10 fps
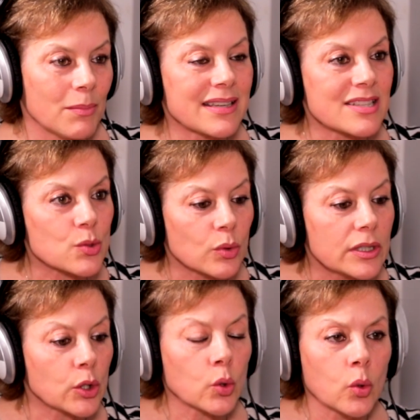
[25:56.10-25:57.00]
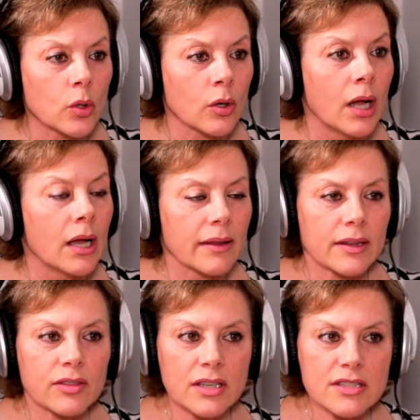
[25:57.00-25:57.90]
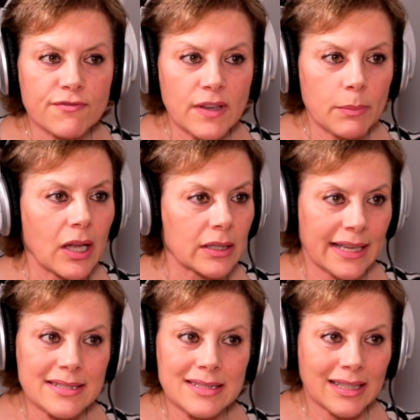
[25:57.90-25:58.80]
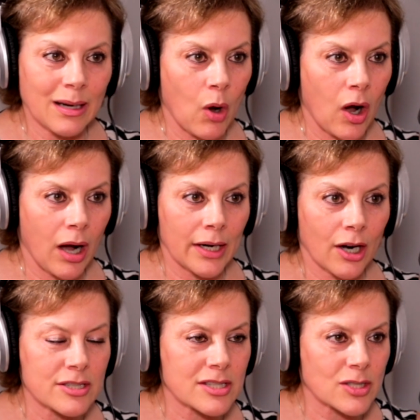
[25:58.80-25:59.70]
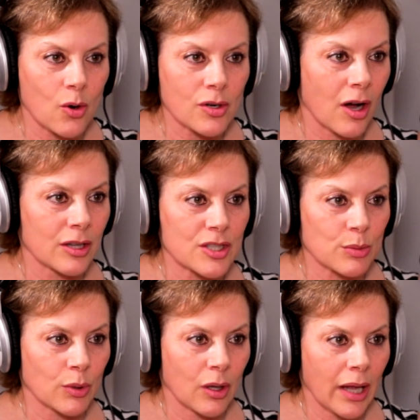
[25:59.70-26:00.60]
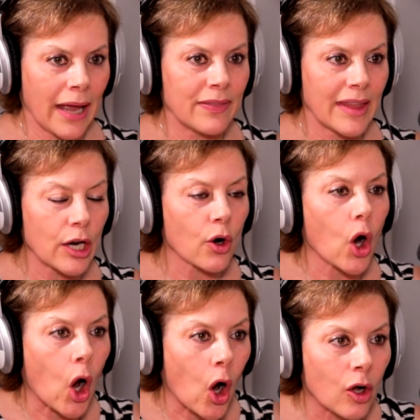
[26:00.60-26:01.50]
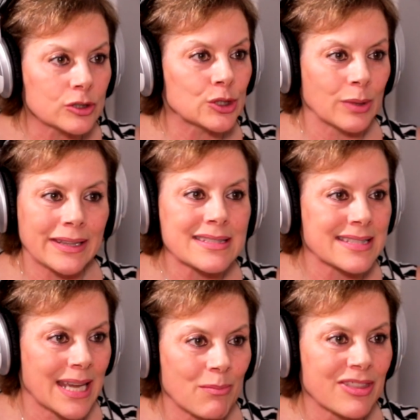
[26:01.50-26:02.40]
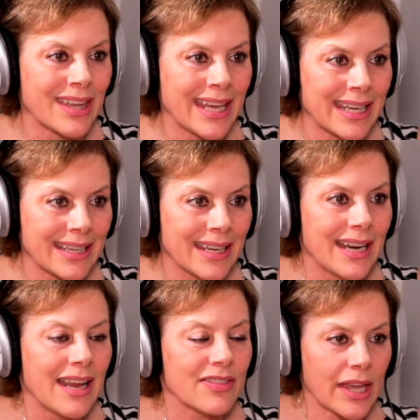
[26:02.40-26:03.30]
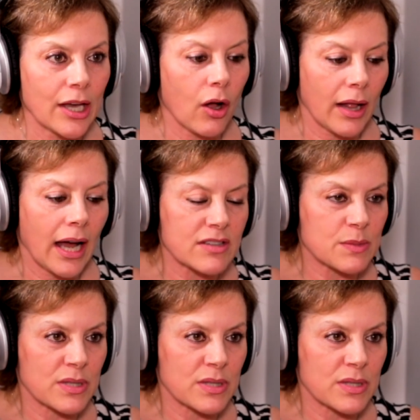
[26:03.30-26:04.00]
because it's really cool. Like, these female guests that come on are so knowledgeable, and they are all doing the same thing. They all have a